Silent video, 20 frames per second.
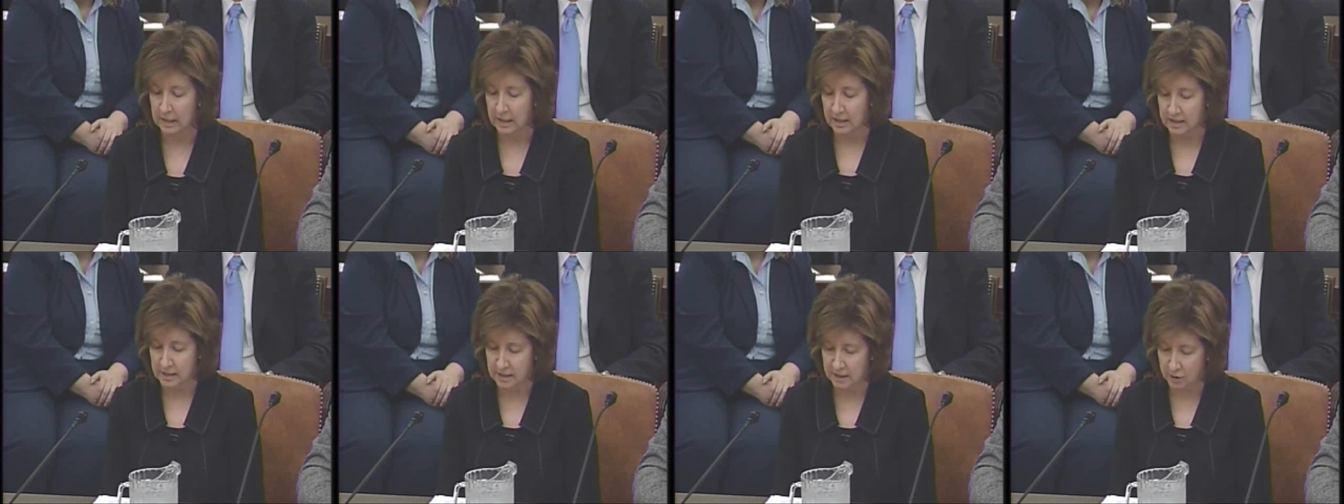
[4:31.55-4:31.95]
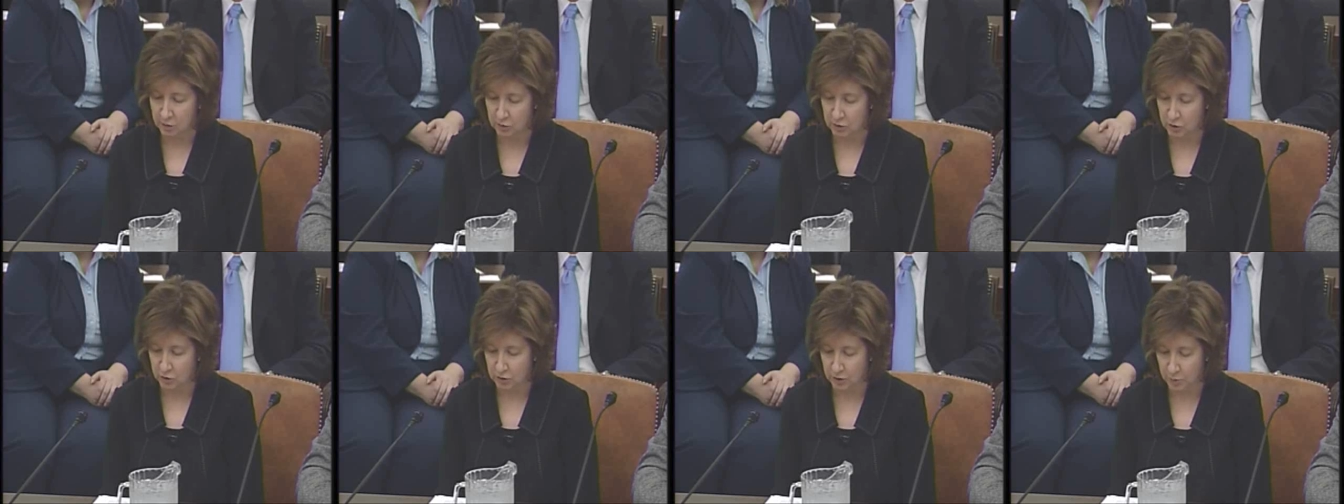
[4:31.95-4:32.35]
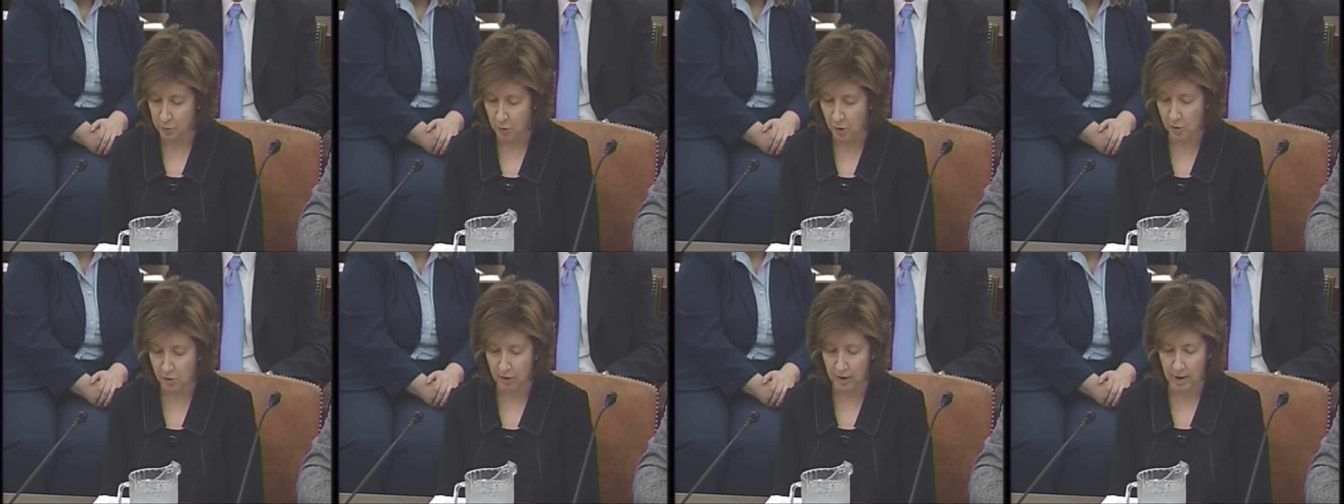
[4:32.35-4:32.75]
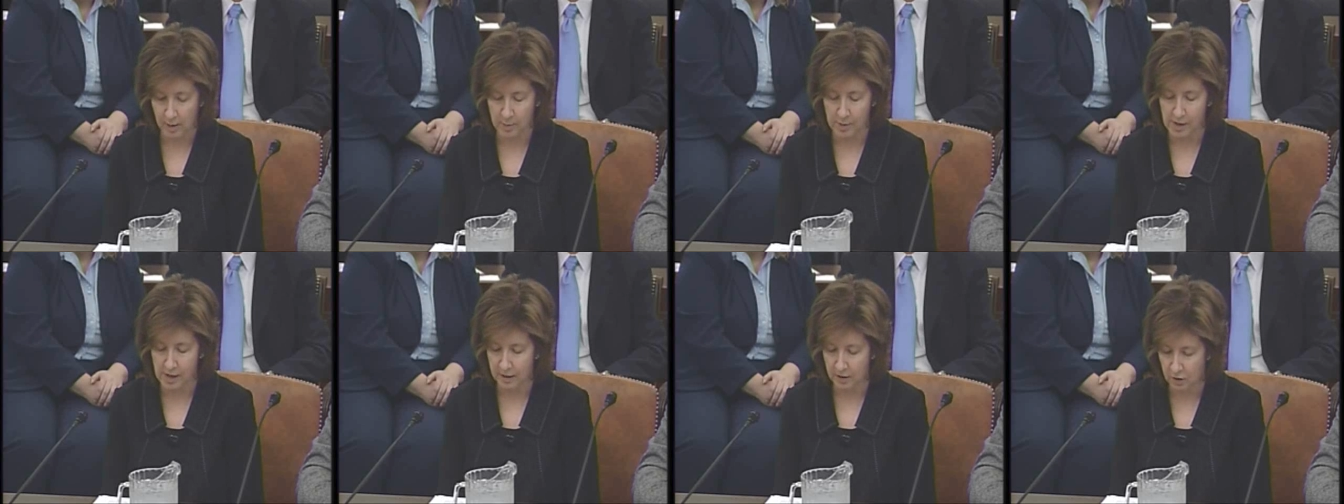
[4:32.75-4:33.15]
the Senior Attorney
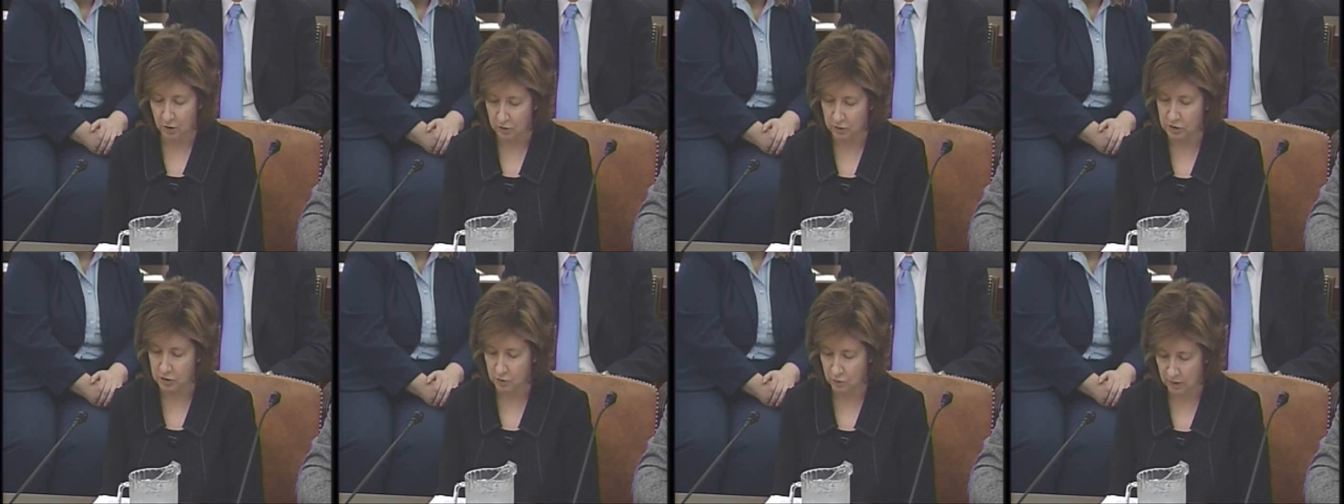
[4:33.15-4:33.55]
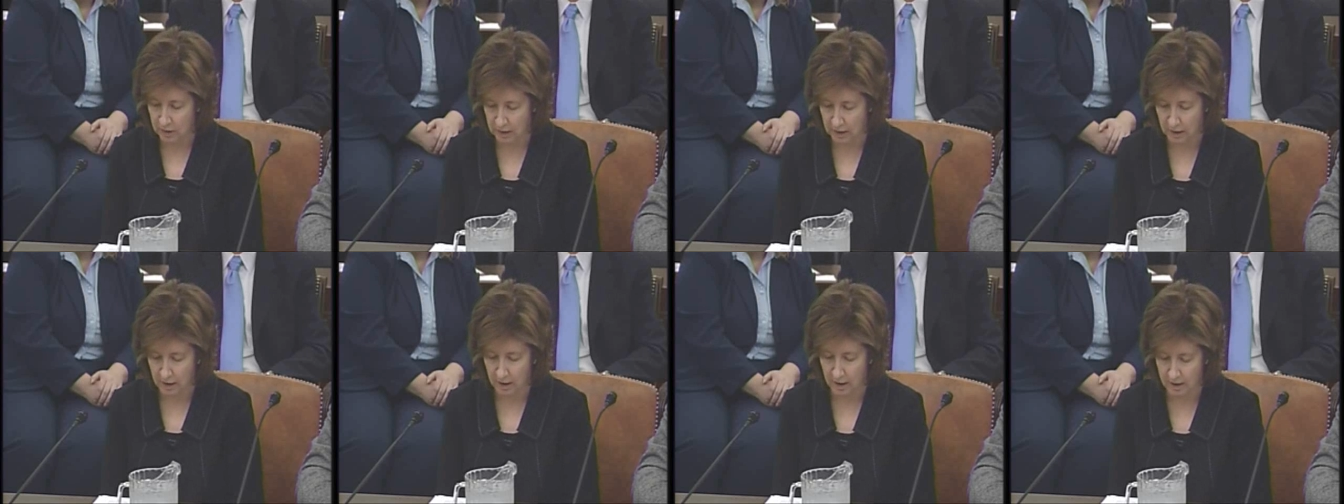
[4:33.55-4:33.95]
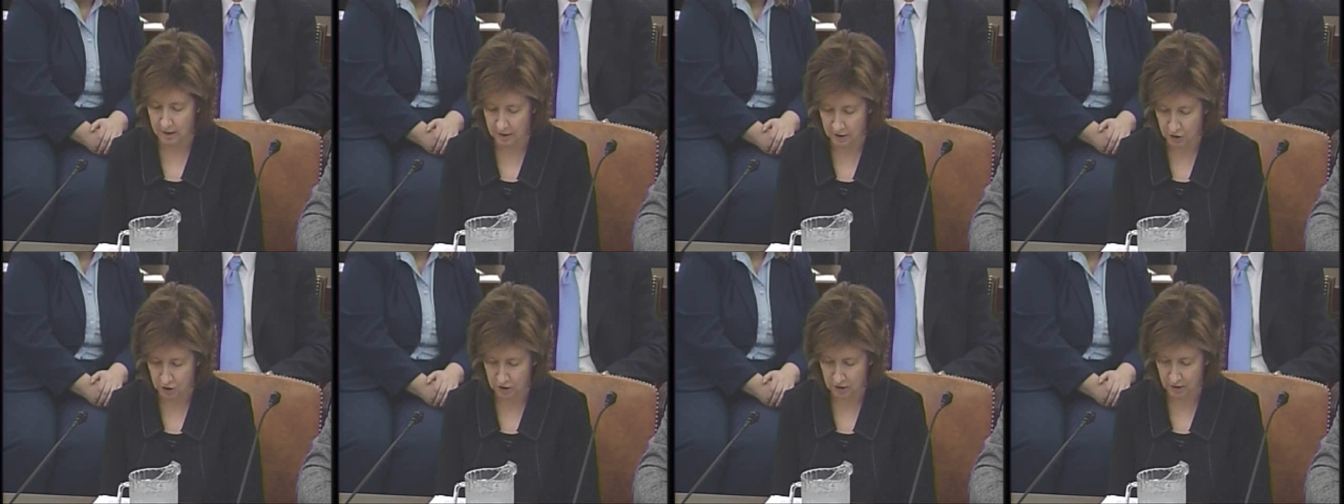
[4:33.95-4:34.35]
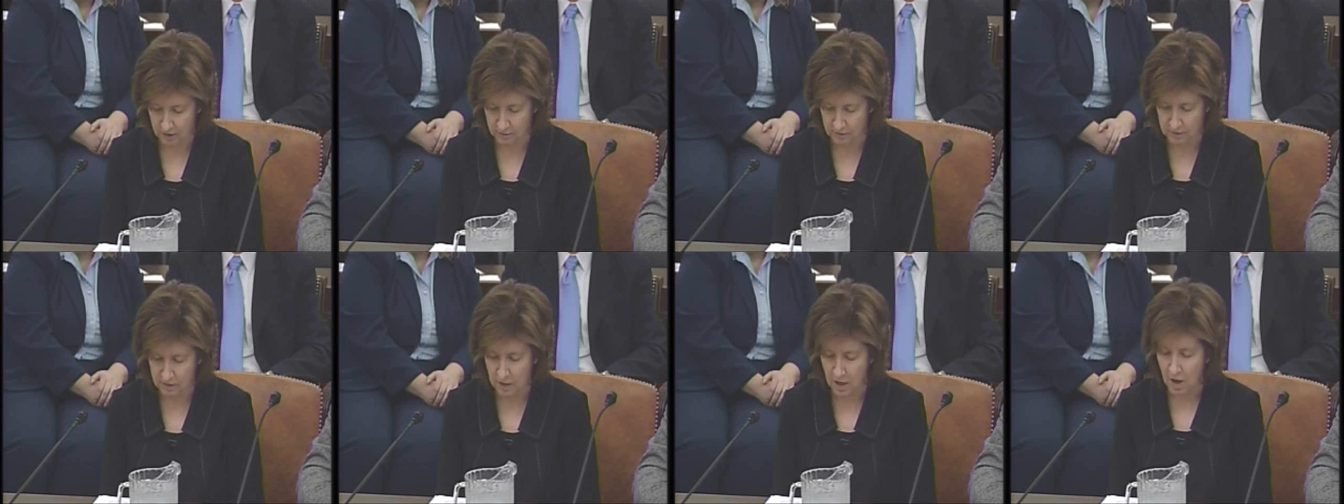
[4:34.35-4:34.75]
Program, and new screening
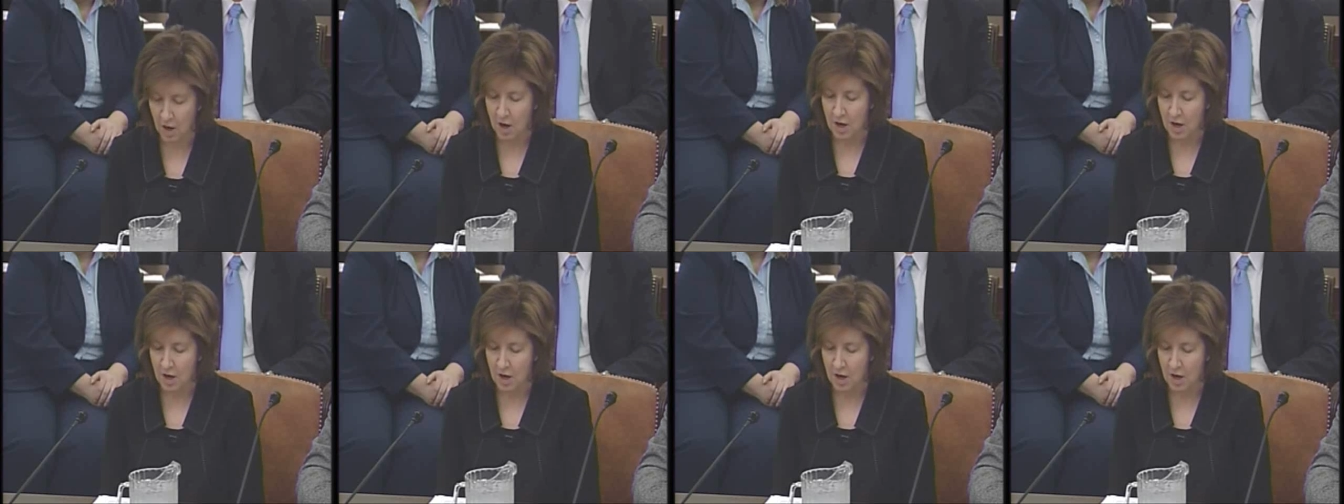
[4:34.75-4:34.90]
initiatives.